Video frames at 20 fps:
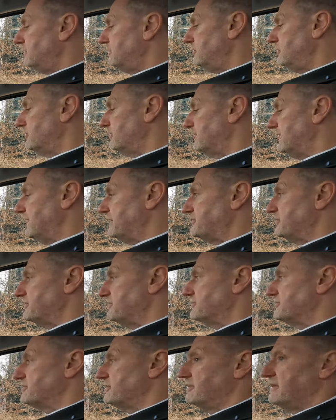your
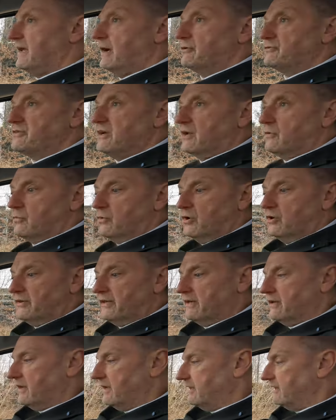connections to the outside world
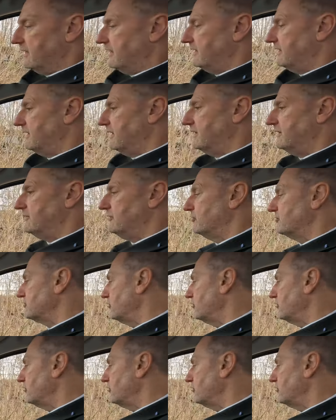in, in, and your